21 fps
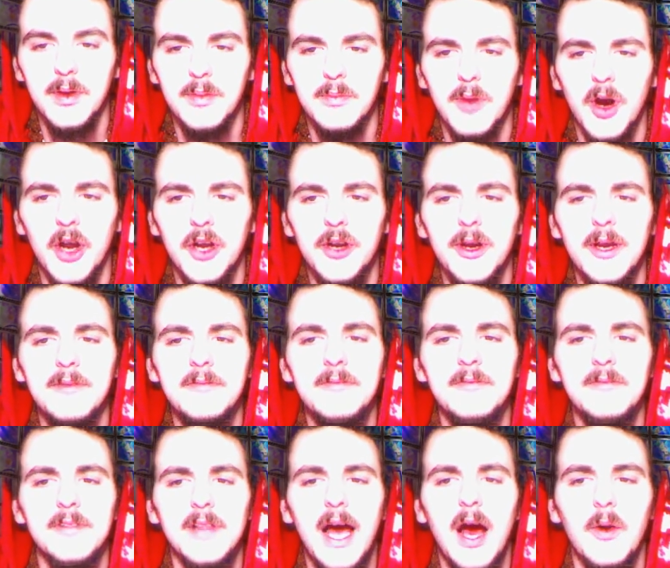Margaret
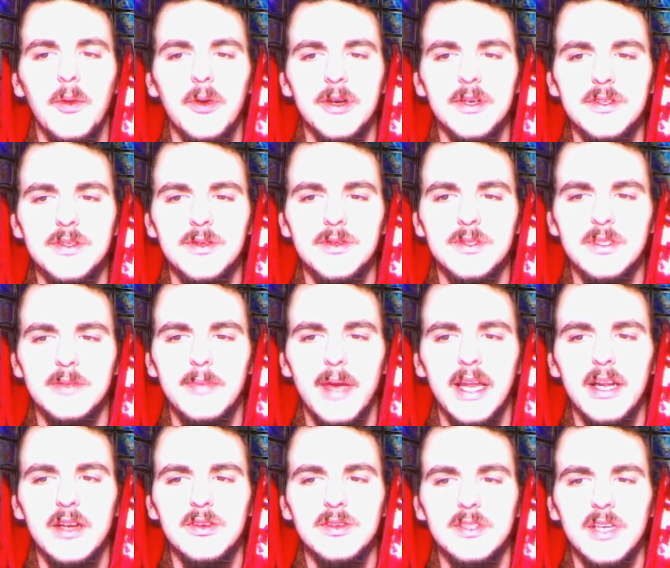Flowers, who's a
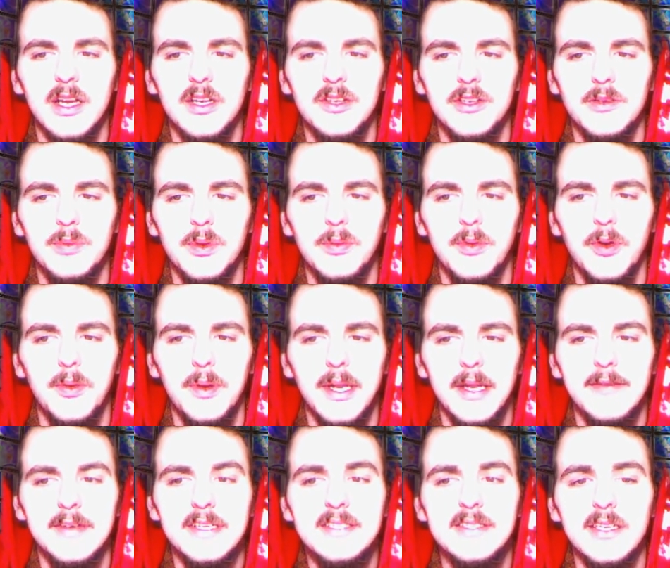medical doctor and
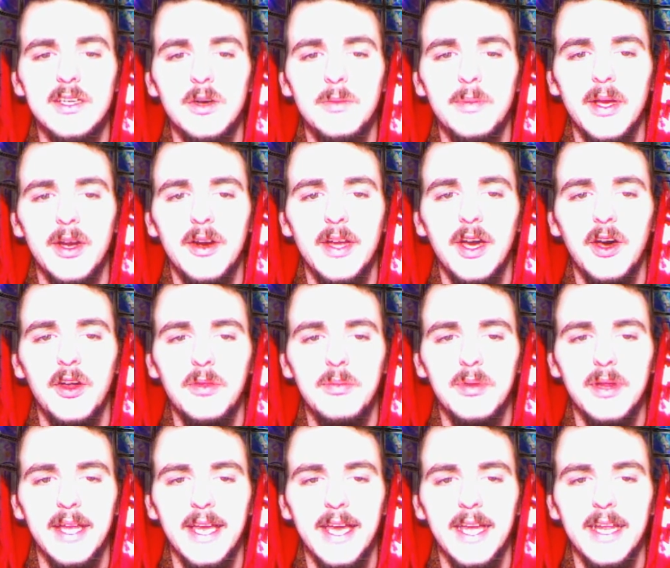proponent of a single-payer health
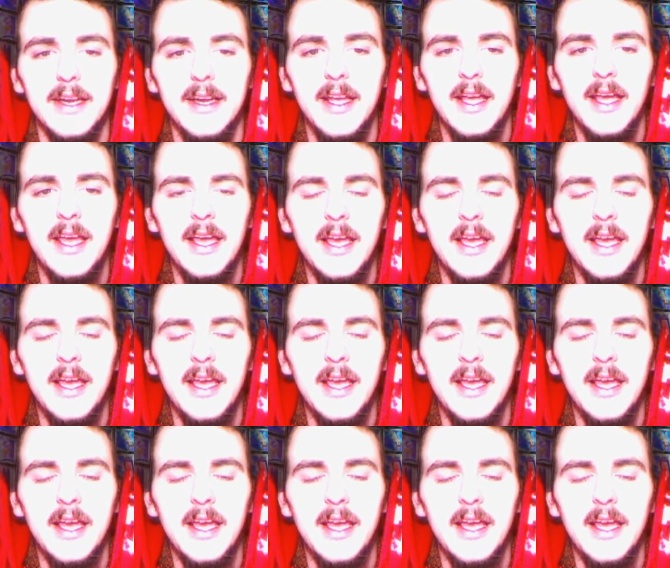plan.